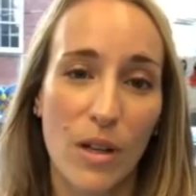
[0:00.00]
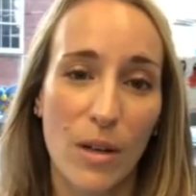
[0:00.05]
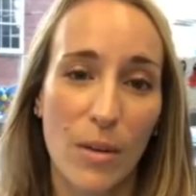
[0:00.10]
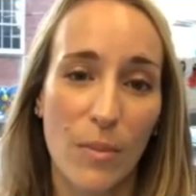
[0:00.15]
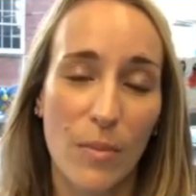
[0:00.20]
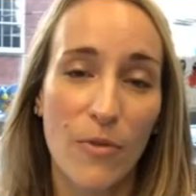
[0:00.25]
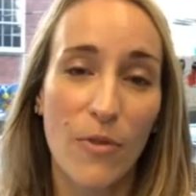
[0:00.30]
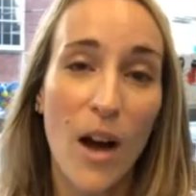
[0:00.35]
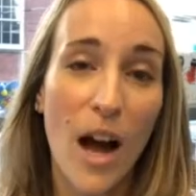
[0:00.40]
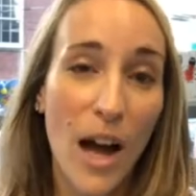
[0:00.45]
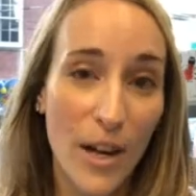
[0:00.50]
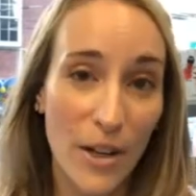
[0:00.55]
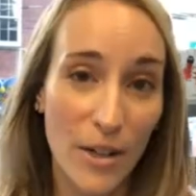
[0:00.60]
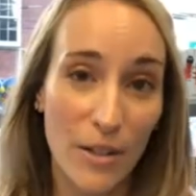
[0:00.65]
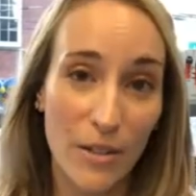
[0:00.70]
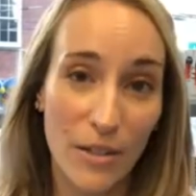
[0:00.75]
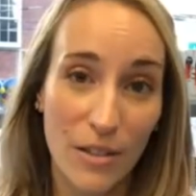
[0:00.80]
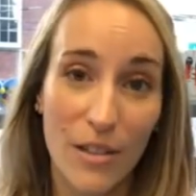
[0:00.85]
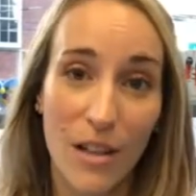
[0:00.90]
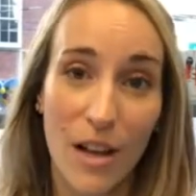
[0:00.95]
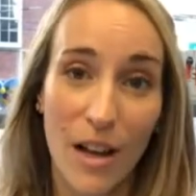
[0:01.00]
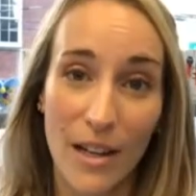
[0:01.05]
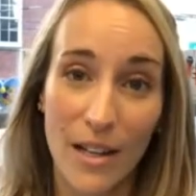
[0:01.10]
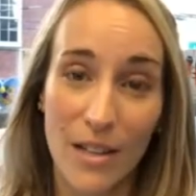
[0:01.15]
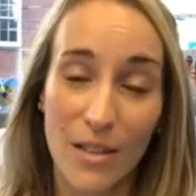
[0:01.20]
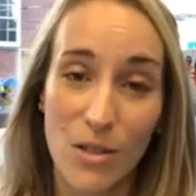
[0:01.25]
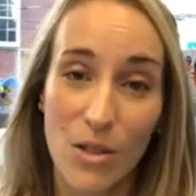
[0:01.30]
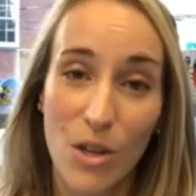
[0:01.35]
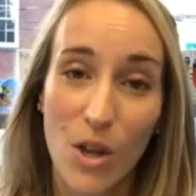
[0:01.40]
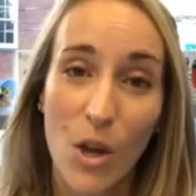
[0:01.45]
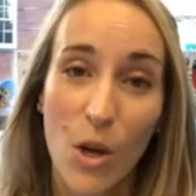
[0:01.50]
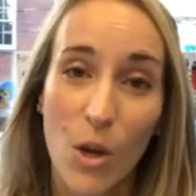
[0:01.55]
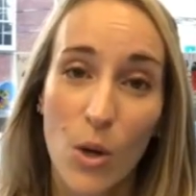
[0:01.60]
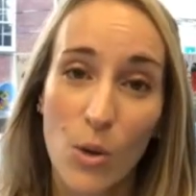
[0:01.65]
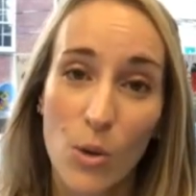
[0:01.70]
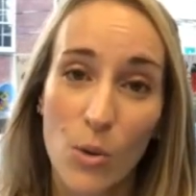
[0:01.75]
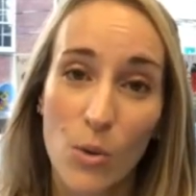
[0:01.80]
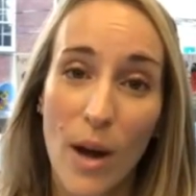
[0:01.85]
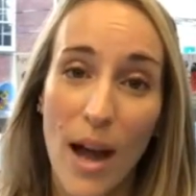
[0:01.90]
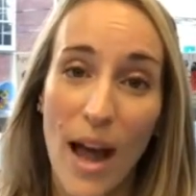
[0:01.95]
fire clients
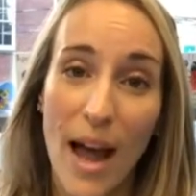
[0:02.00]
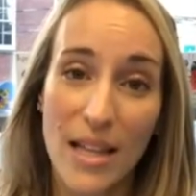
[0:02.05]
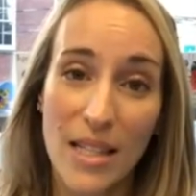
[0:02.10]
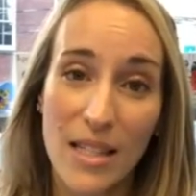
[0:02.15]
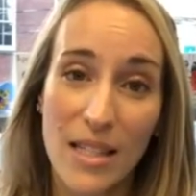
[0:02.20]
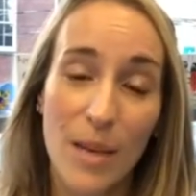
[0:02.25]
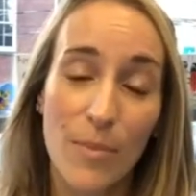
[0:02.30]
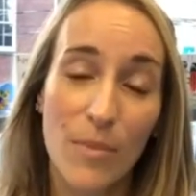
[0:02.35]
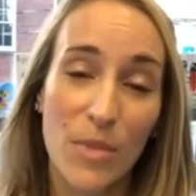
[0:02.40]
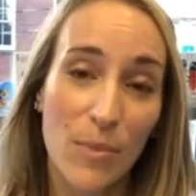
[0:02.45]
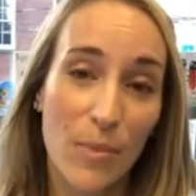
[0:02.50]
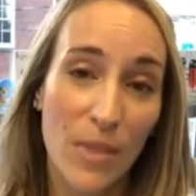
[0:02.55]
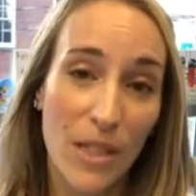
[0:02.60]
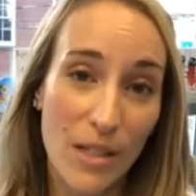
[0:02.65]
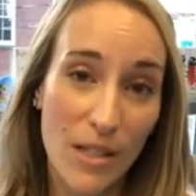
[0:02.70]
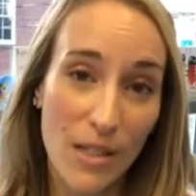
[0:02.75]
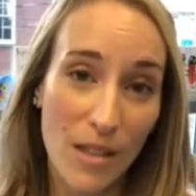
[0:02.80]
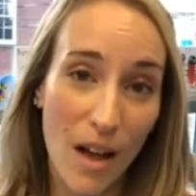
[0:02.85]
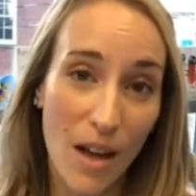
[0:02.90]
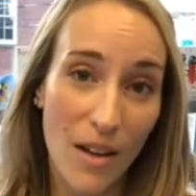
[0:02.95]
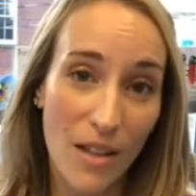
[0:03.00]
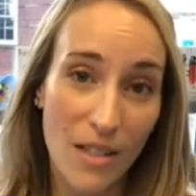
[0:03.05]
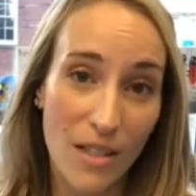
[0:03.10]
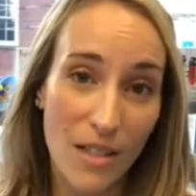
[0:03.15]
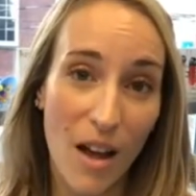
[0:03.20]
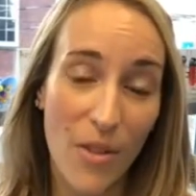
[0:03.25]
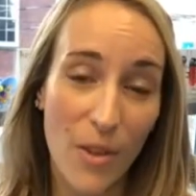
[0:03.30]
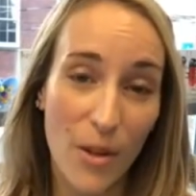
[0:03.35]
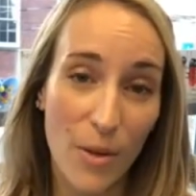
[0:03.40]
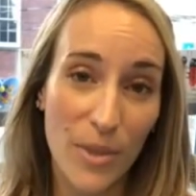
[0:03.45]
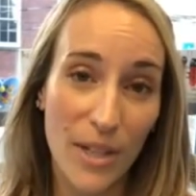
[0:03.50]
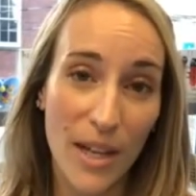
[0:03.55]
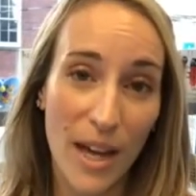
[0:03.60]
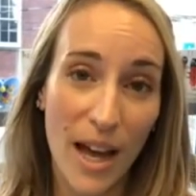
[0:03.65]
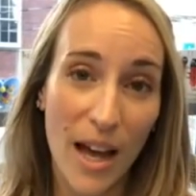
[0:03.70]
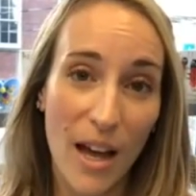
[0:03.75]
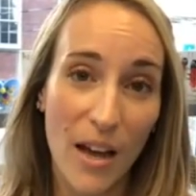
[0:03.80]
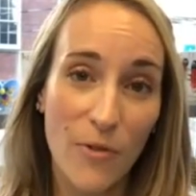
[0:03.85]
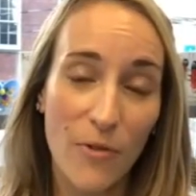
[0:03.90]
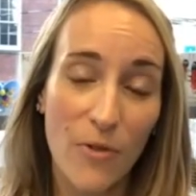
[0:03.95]
who ask them to be dishonest on their
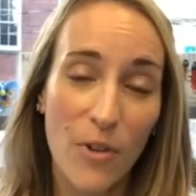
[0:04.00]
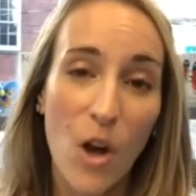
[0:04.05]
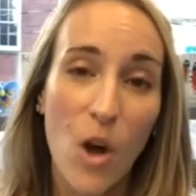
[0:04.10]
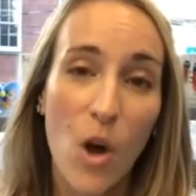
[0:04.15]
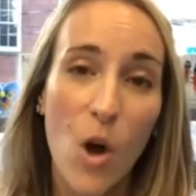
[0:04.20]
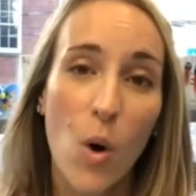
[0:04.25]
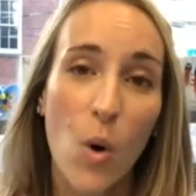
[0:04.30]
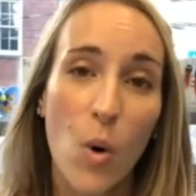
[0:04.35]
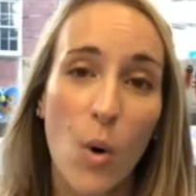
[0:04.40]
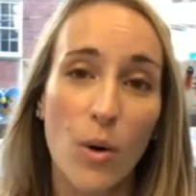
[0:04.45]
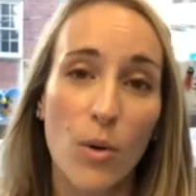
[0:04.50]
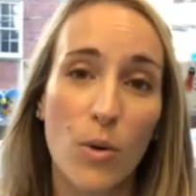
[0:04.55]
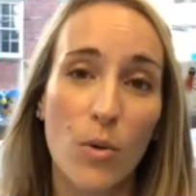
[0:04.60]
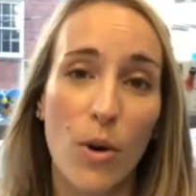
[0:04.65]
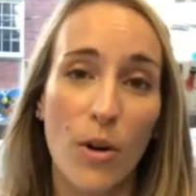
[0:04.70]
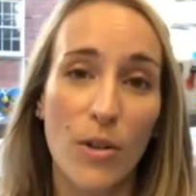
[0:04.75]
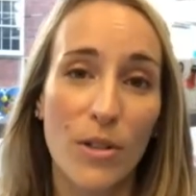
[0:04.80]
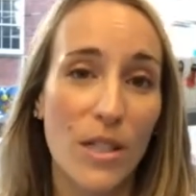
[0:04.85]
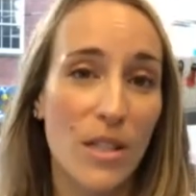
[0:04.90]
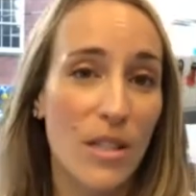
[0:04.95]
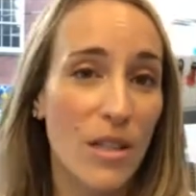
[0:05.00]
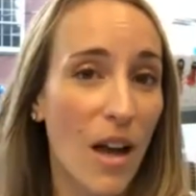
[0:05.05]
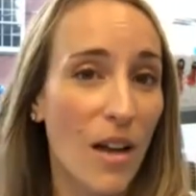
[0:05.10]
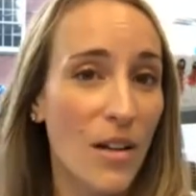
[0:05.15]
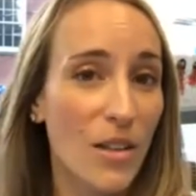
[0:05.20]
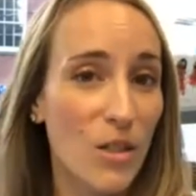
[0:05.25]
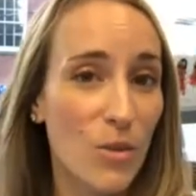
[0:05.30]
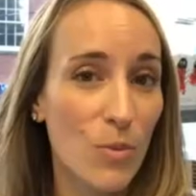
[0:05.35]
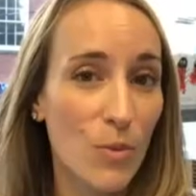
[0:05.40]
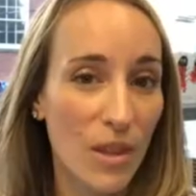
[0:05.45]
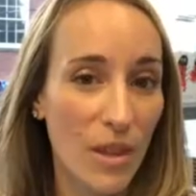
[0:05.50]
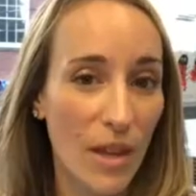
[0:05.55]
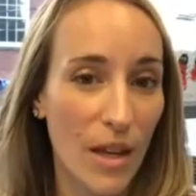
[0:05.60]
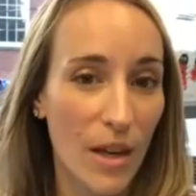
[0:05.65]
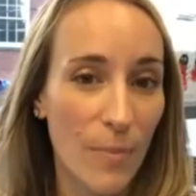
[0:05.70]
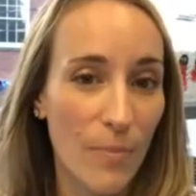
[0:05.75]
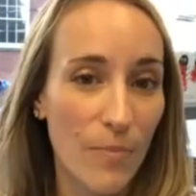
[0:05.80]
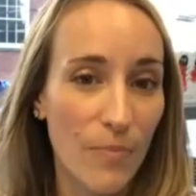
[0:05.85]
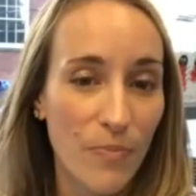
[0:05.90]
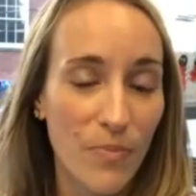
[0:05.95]
behalf or who are dishonest with them.
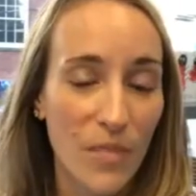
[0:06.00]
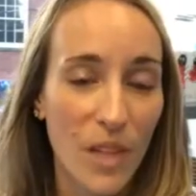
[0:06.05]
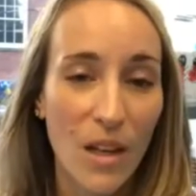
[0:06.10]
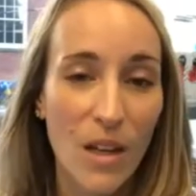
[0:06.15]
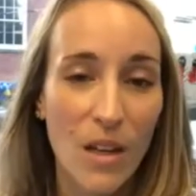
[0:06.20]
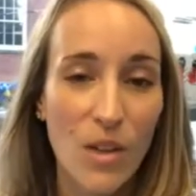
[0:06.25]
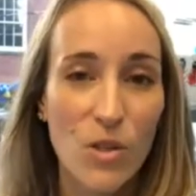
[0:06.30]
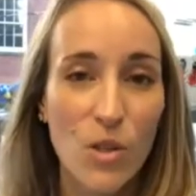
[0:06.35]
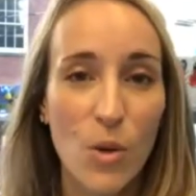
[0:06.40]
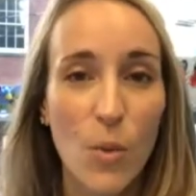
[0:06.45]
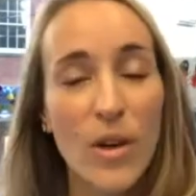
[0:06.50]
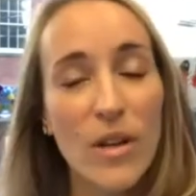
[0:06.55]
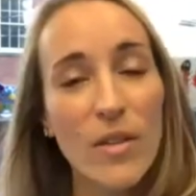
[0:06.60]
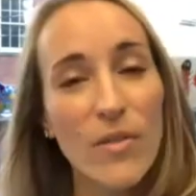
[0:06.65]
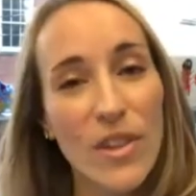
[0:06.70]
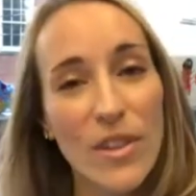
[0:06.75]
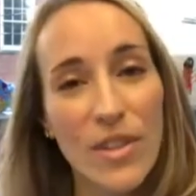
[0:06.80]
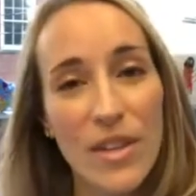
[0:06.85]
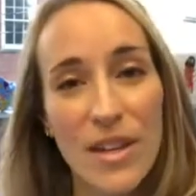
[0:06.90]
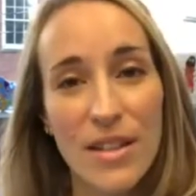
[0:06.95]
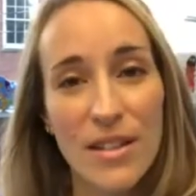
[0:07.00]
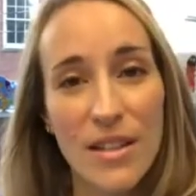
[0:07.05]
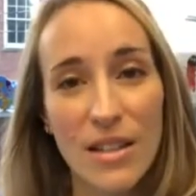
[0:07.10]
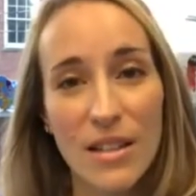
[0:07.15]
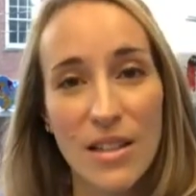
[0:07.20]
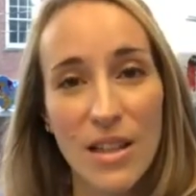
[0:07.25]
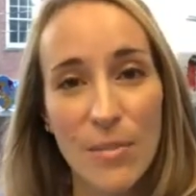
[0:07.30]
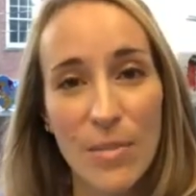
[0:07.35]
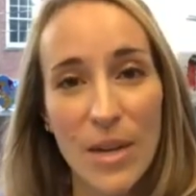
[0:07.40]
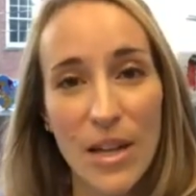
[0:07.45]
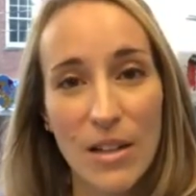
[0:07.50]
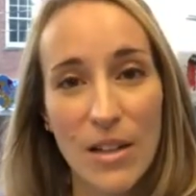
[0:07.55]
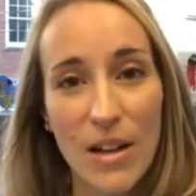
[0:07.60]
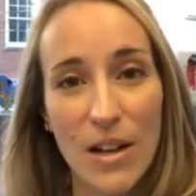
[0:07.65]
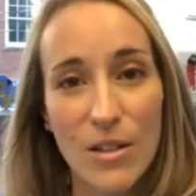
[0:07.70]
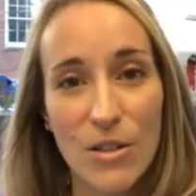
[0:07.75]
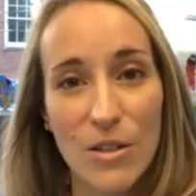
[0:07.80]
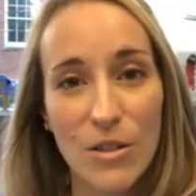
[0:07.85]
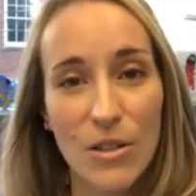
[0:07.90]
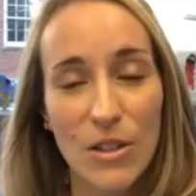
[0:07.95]
So one of the things I tell my
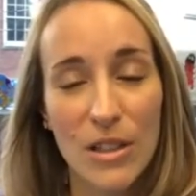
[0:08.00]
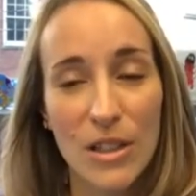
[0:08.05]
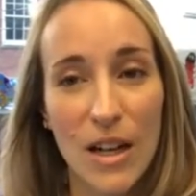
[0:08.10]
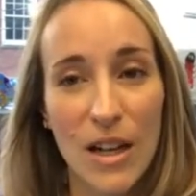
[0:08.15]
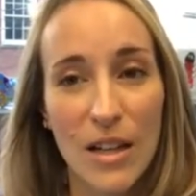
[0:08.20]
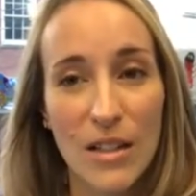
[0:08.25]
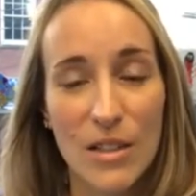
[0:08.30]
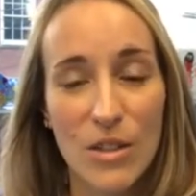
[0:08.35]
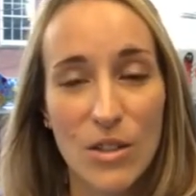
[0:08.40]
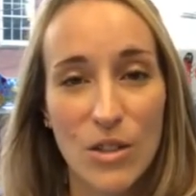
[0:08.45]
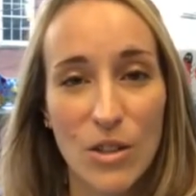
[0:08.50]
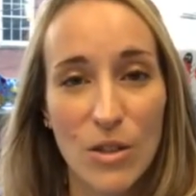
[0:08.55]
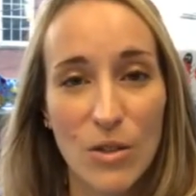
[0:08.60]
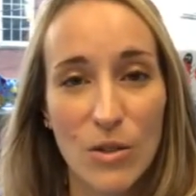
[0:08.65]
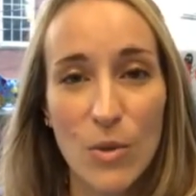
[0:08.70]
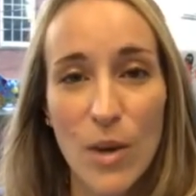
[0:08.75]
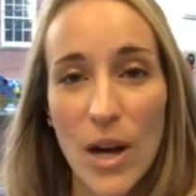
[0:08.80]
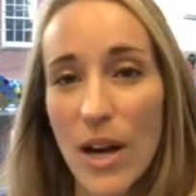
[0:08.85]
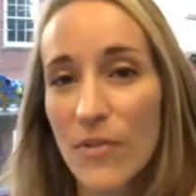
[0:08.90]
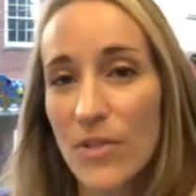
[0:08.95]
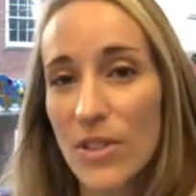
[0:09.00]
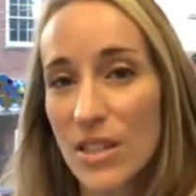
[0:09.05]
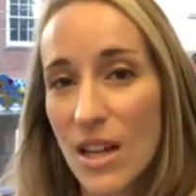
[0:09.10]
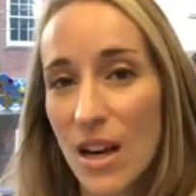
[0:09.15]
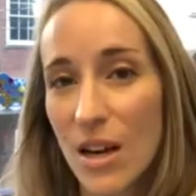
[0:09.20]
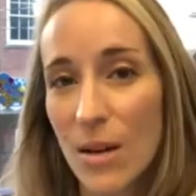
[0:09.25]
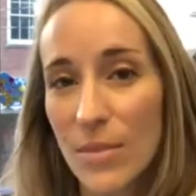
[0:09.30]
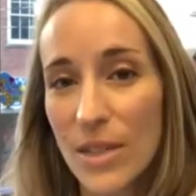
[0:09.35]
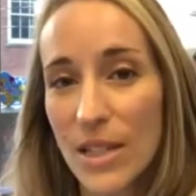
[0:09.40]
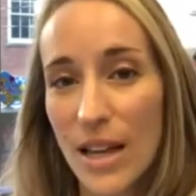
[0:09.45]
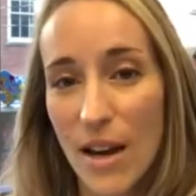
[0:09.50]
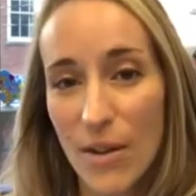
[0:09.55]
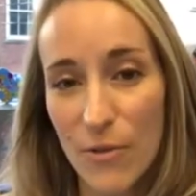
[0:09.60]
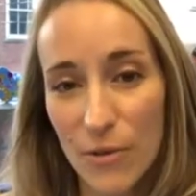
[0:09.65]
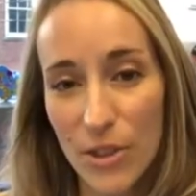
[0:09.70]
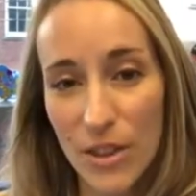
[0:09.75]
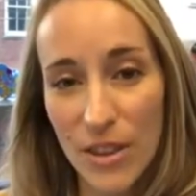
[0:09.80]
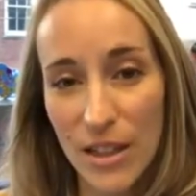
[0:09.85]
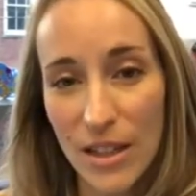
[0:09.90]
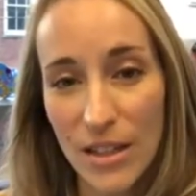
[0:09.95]
clients early on is, you have to tell me
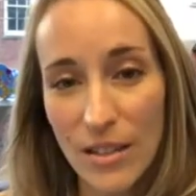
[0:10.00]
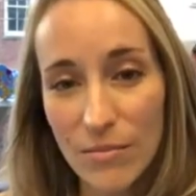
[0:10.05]
everything,